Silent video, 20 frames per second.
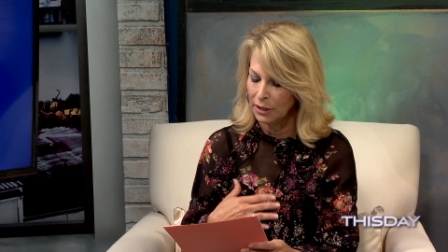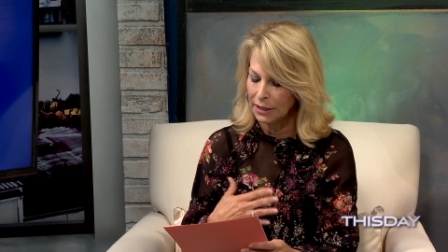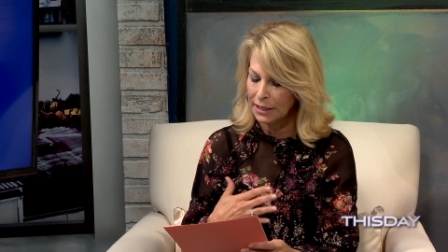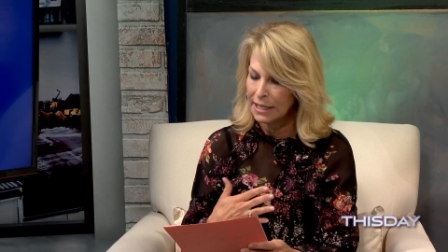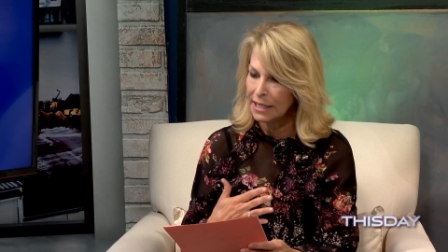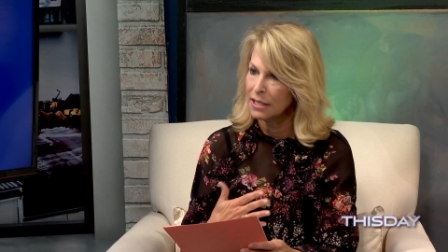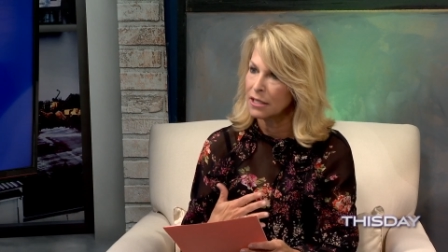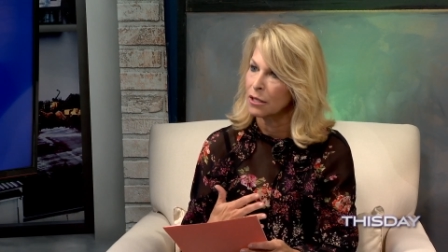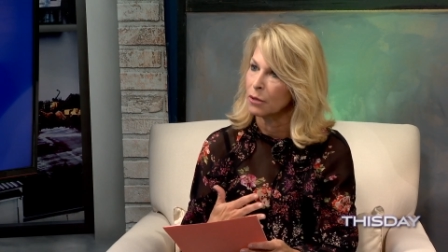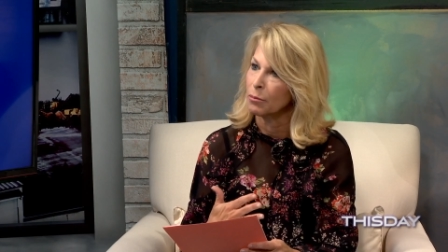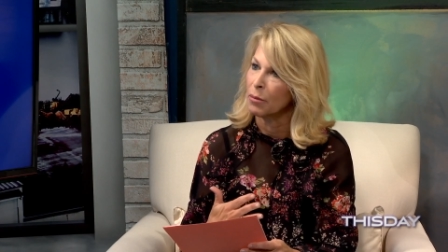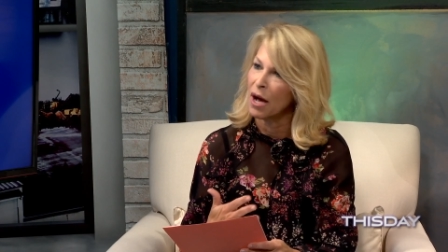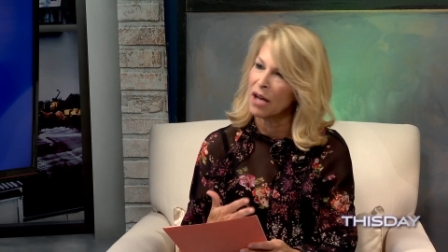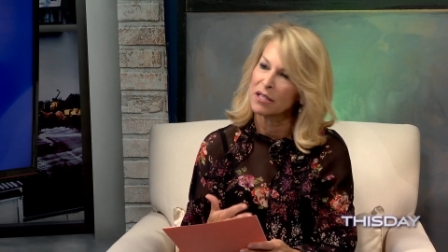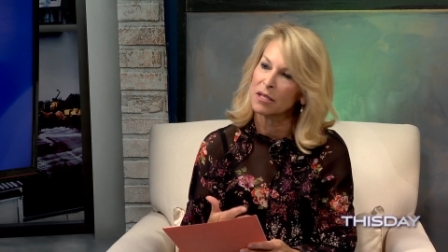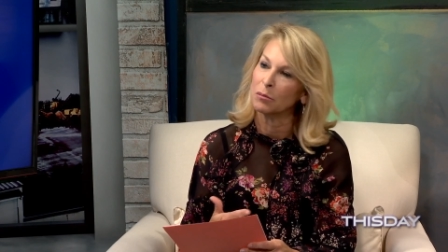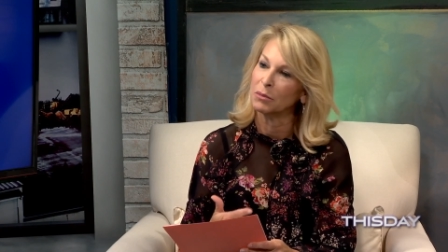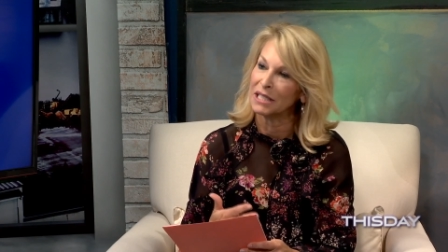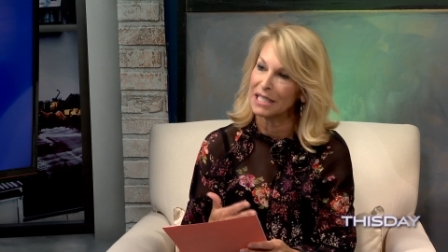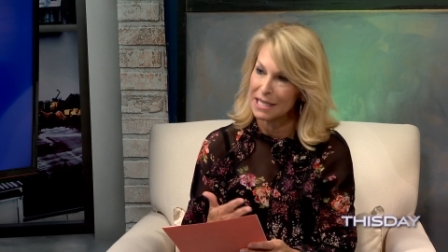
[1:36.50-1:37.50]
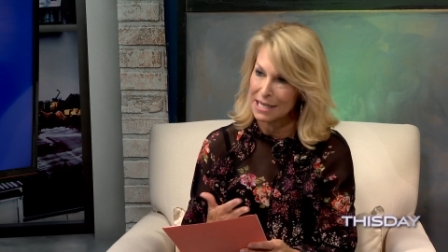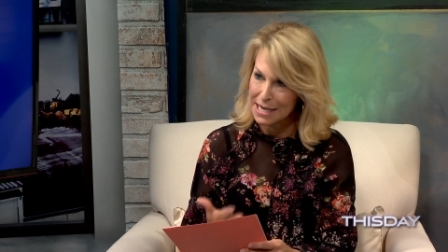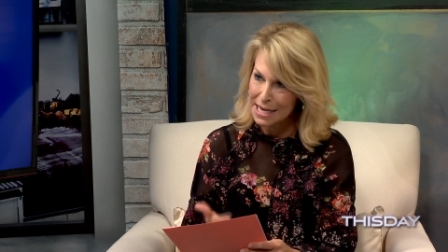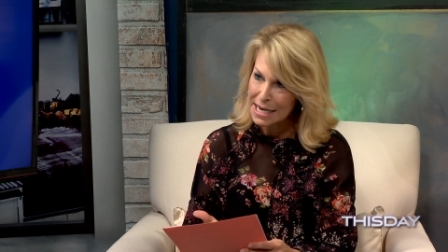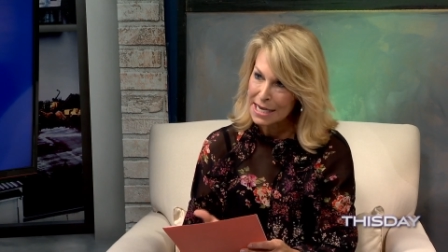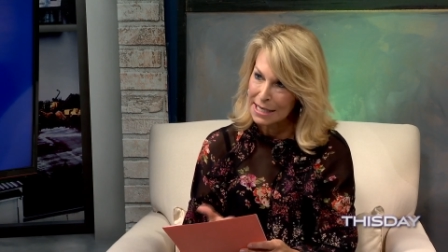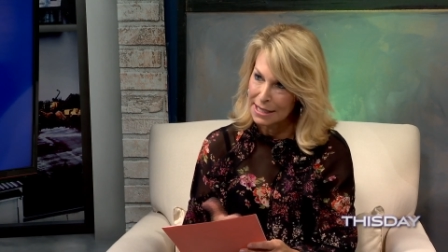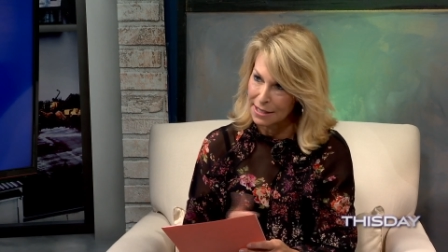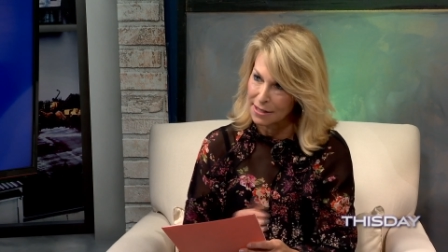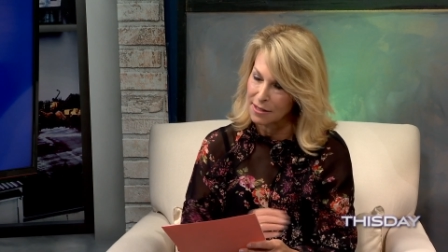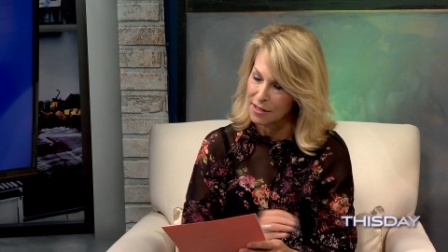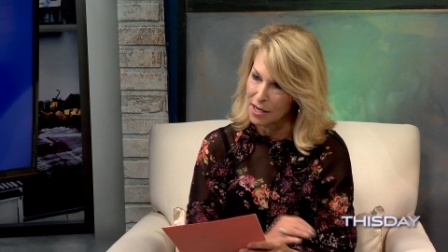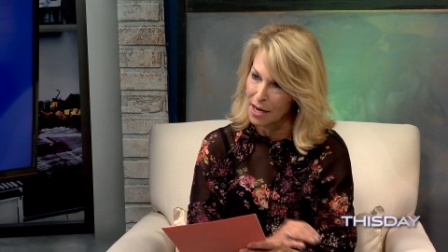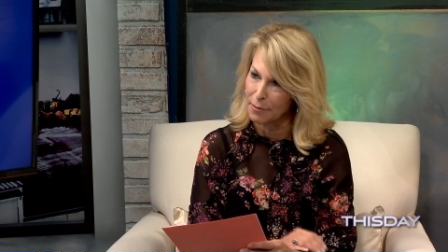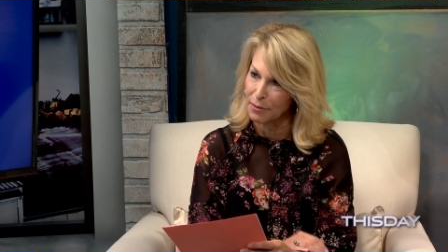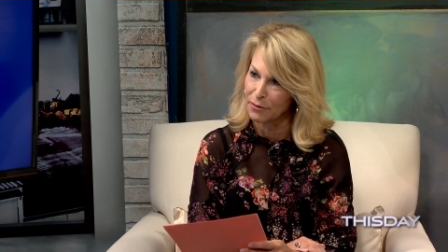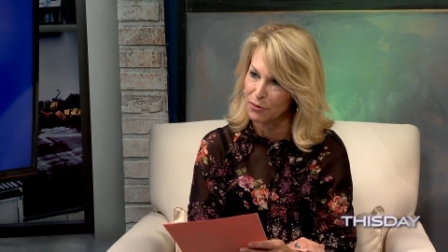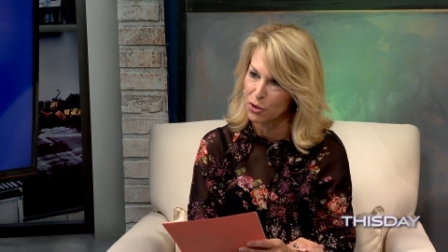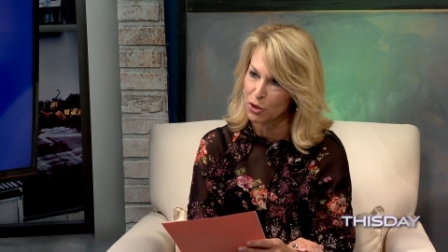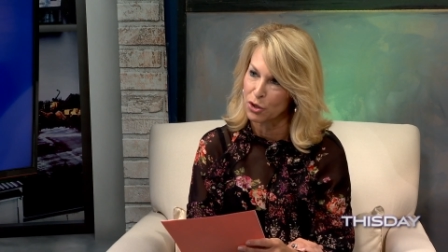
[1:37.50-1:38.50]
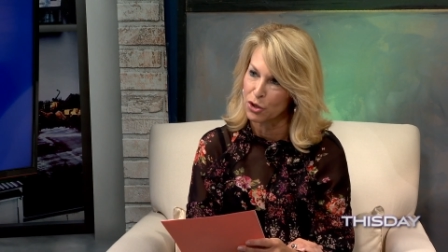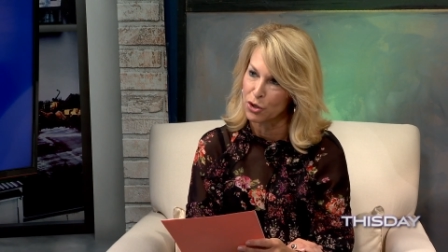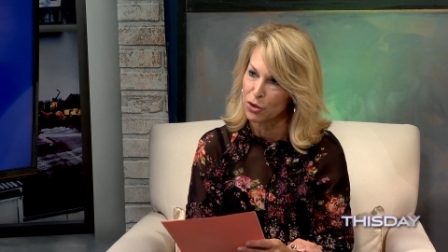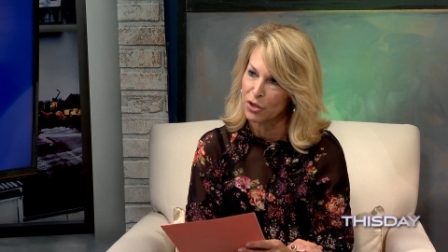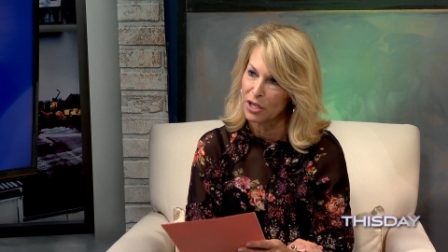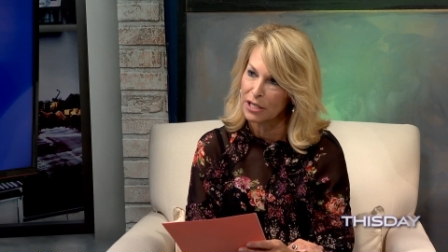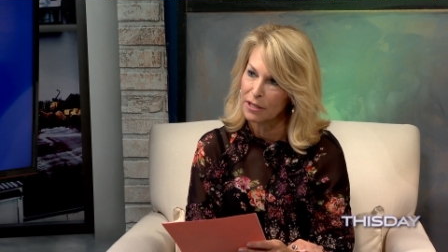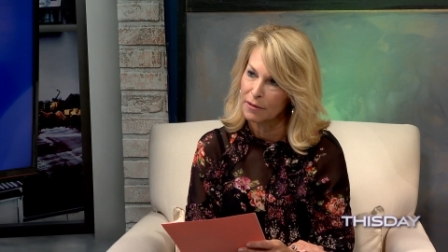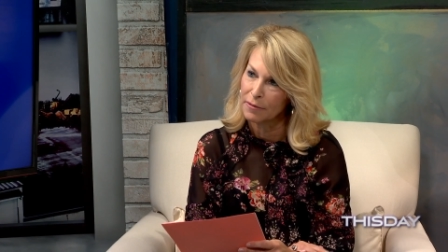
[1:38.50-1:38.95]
lead to possibly needing this type of surgery.